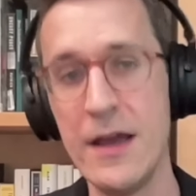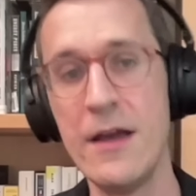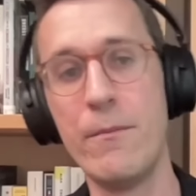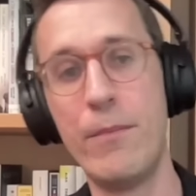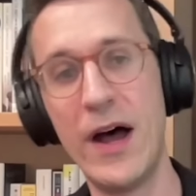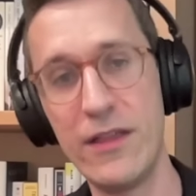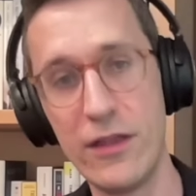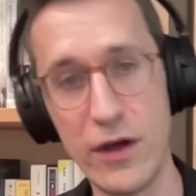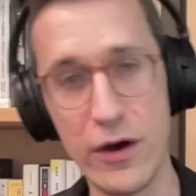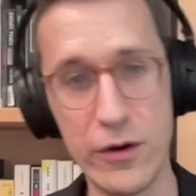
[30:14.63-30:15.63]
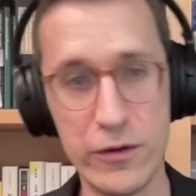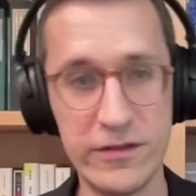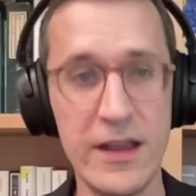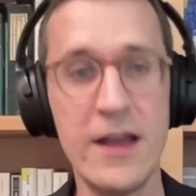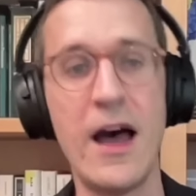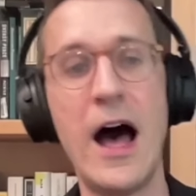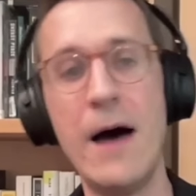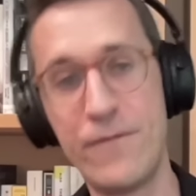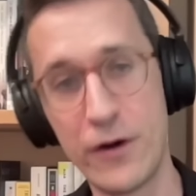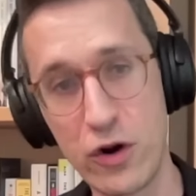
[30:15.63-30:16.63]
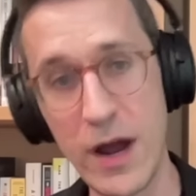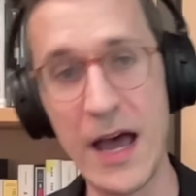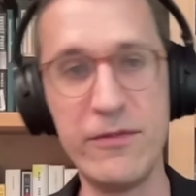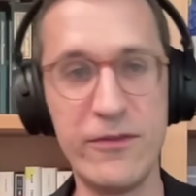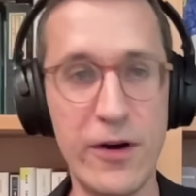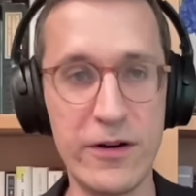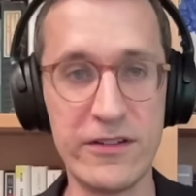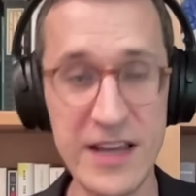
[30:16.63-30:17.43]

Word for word: Right. But right. those up for grabs voters,